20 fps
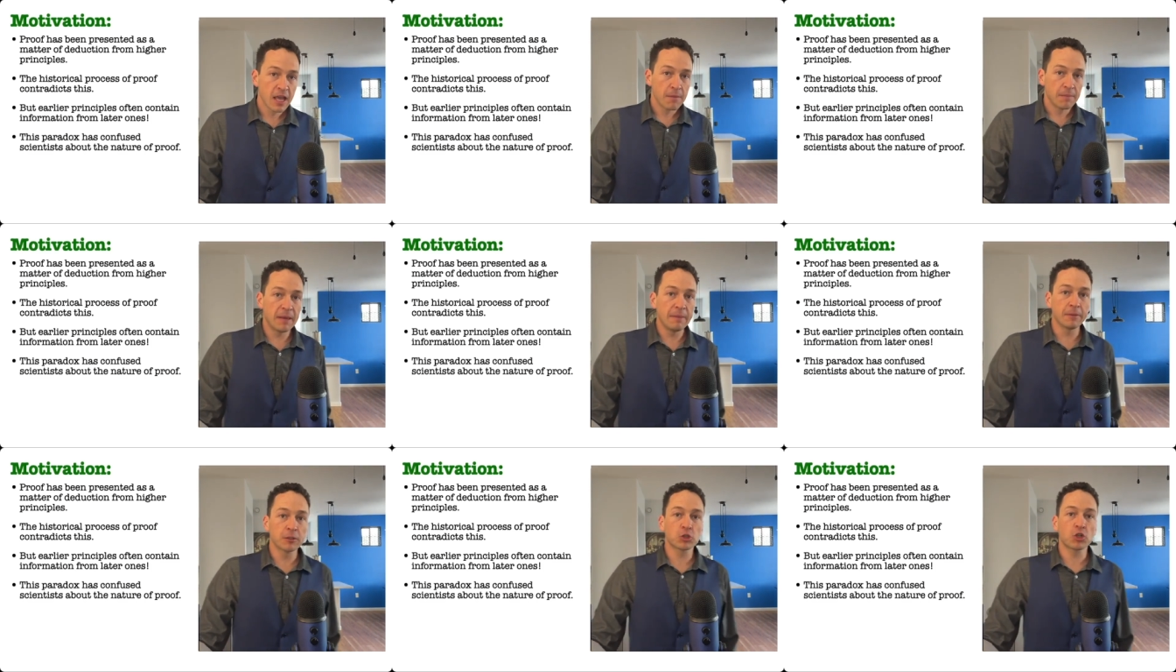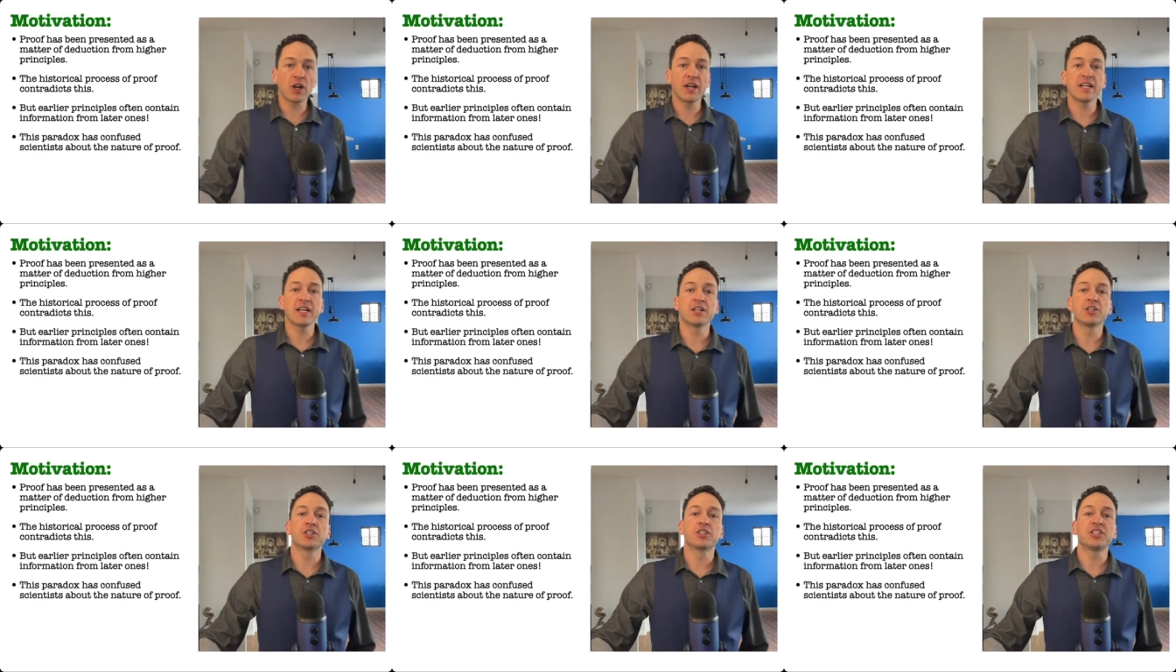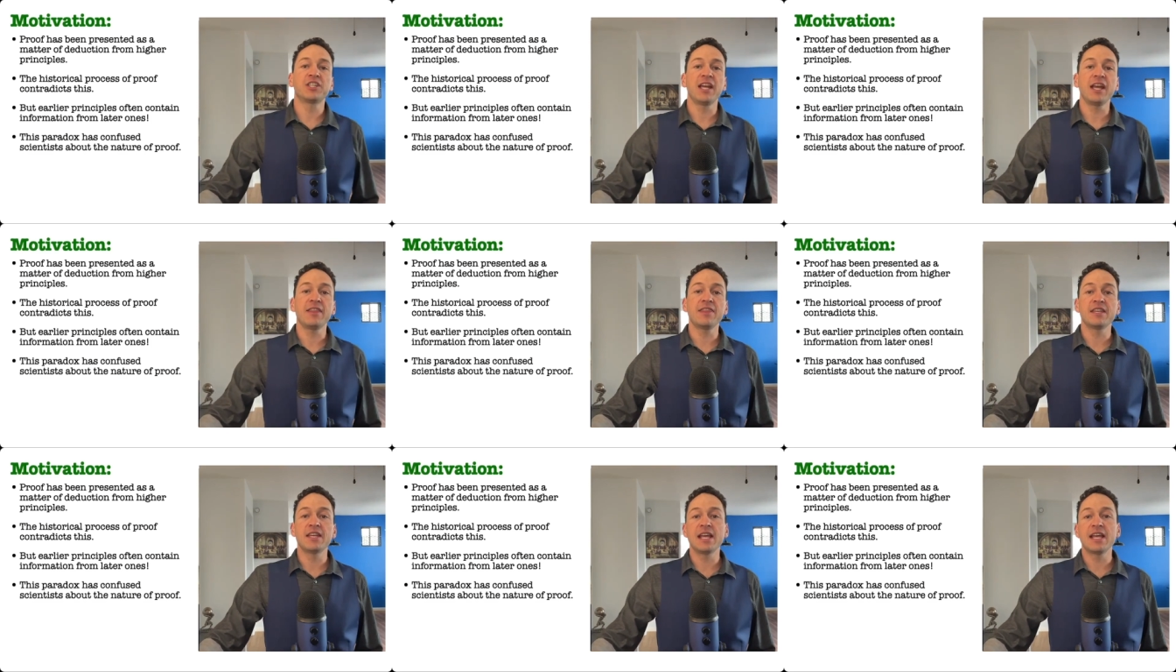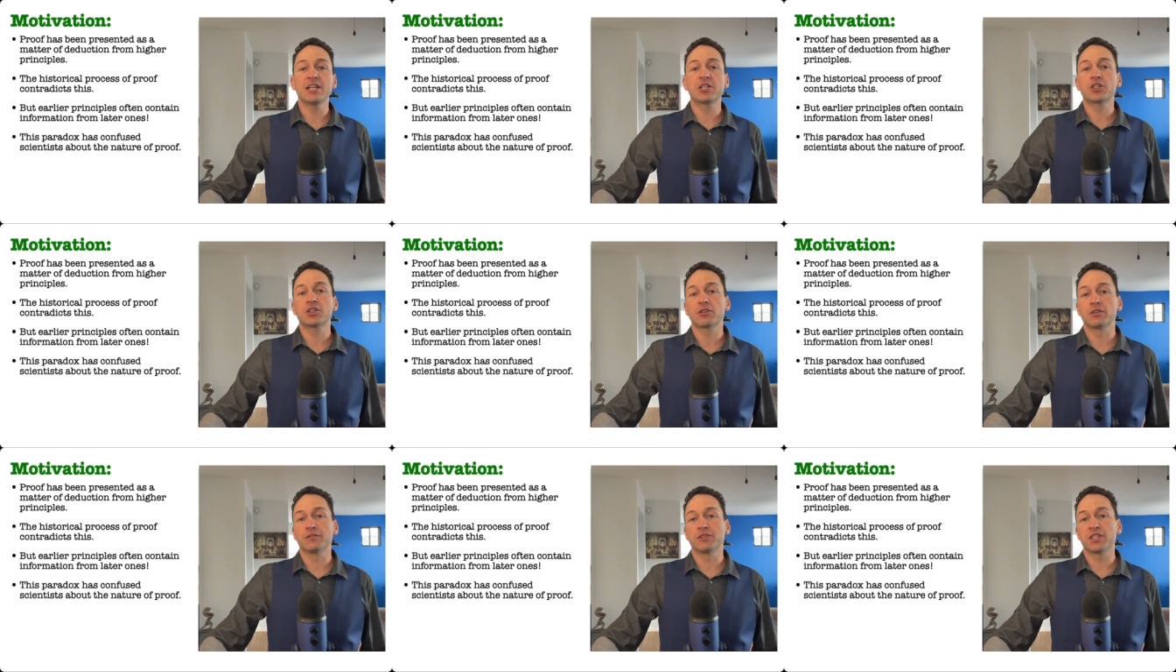People trying to understand the
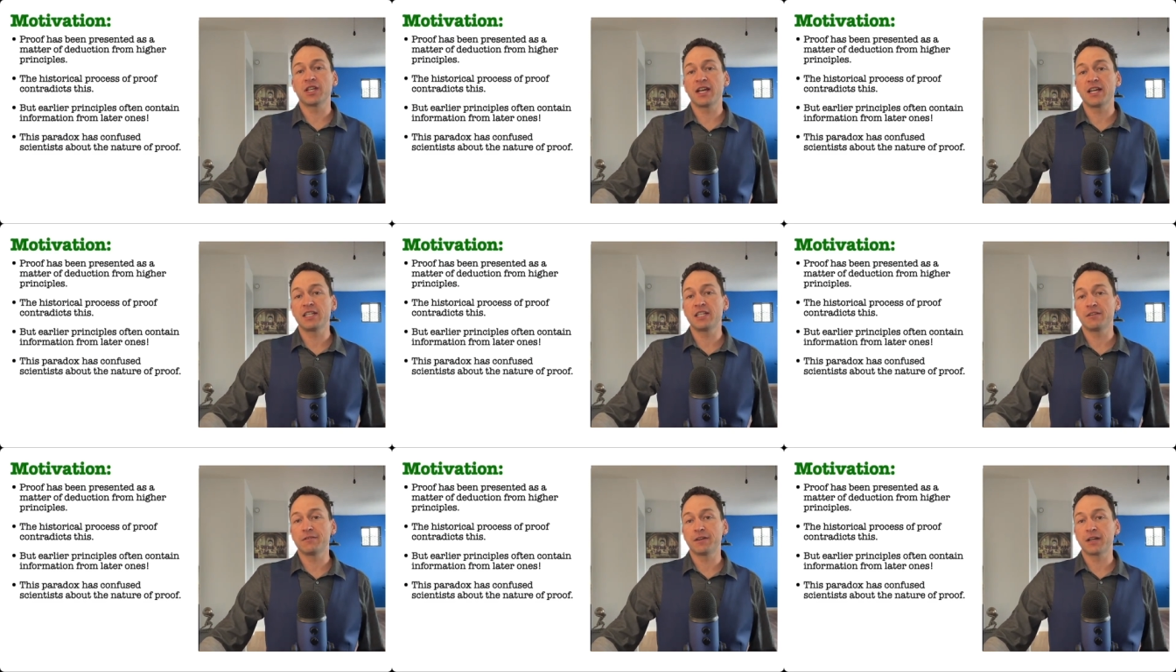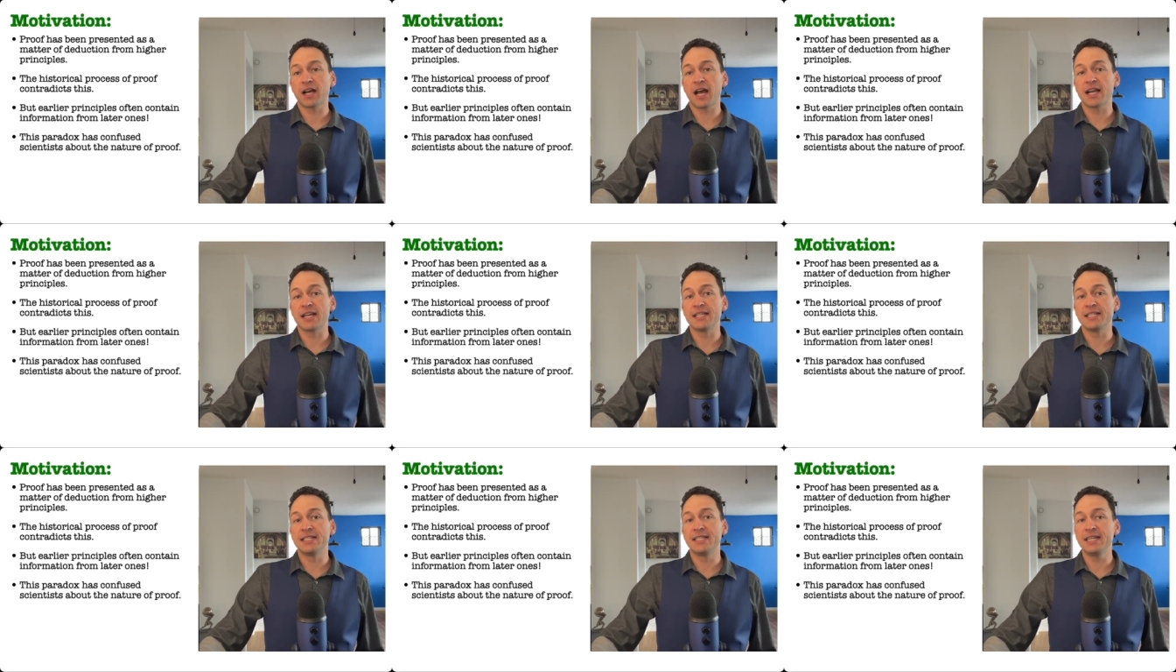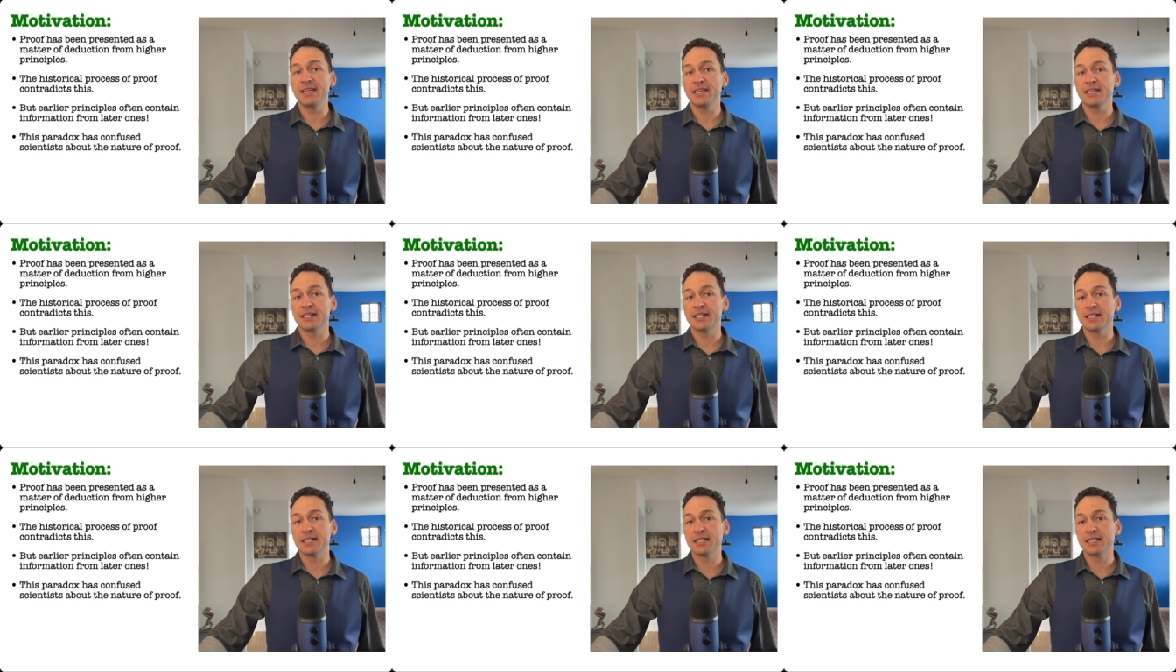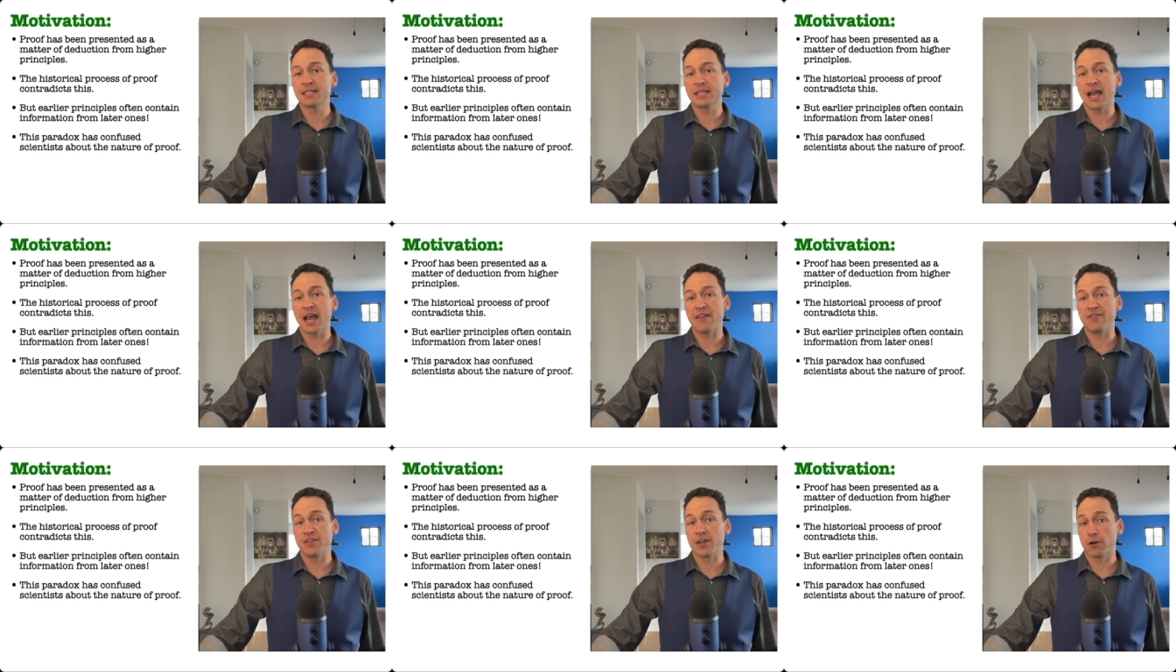nature of scientific ideas
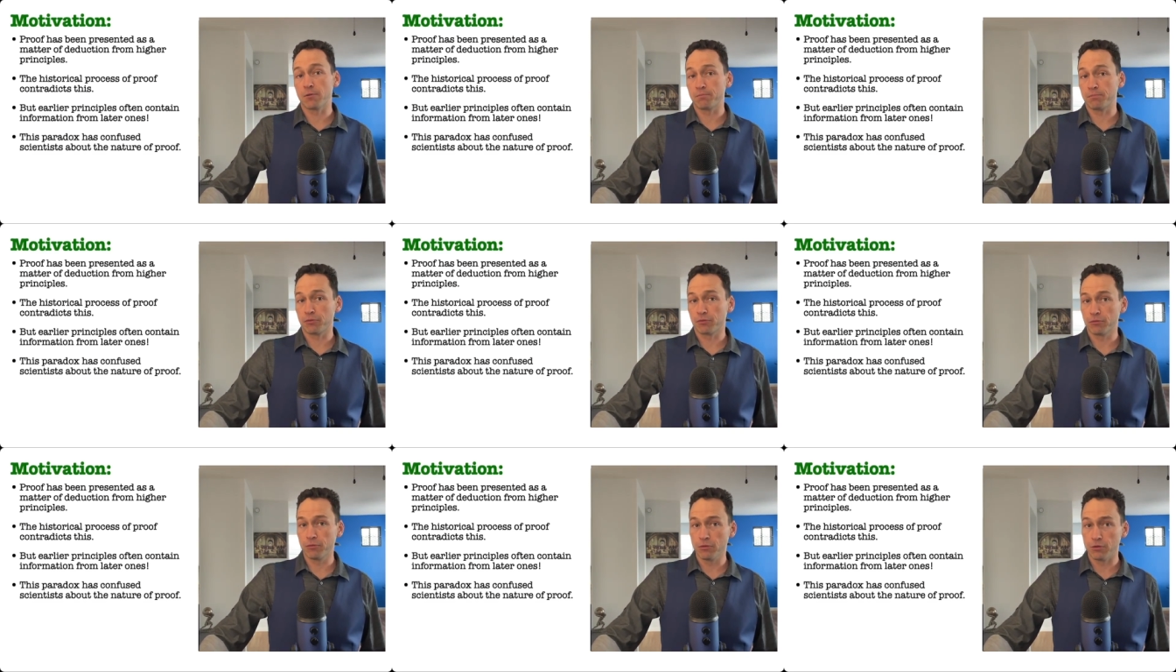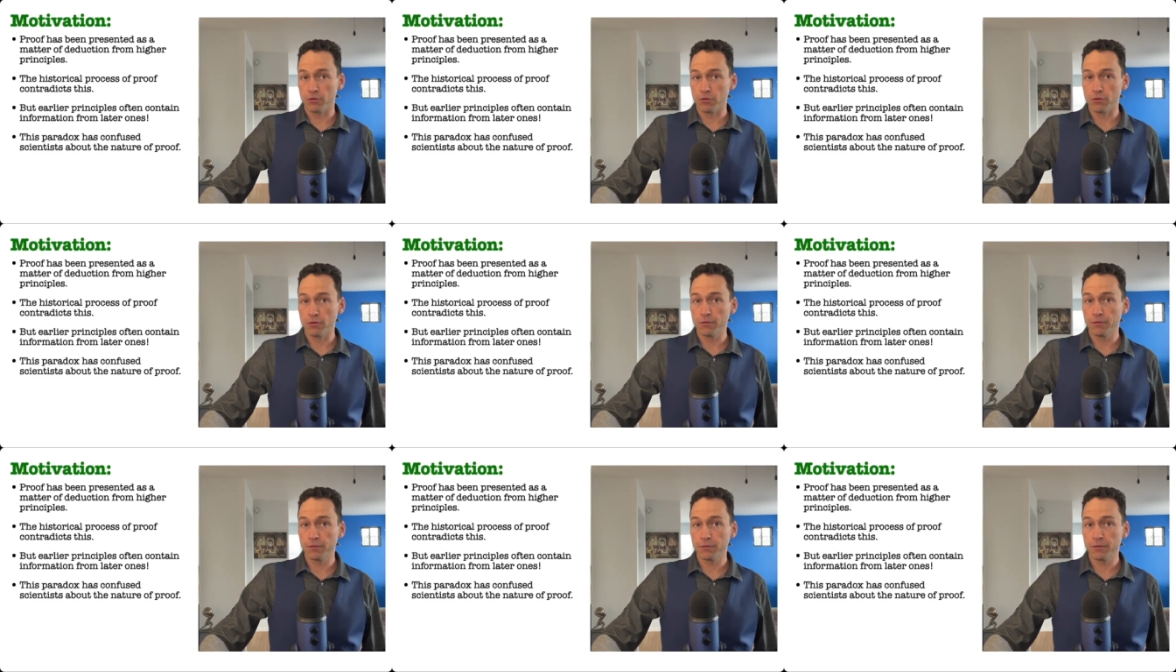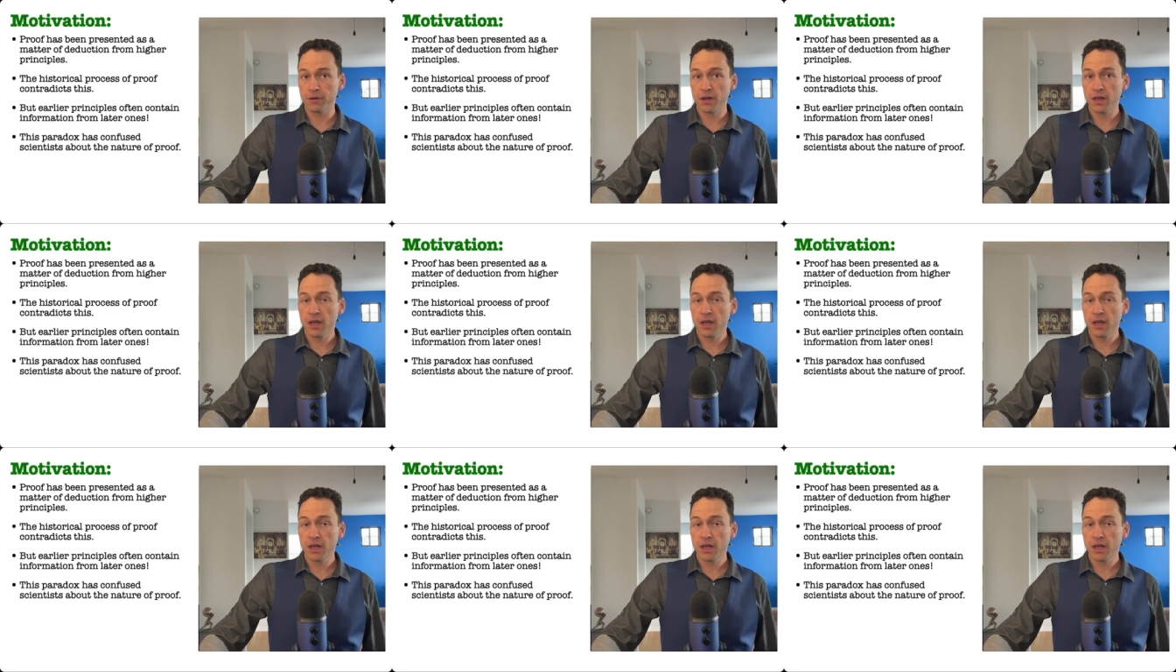and their proof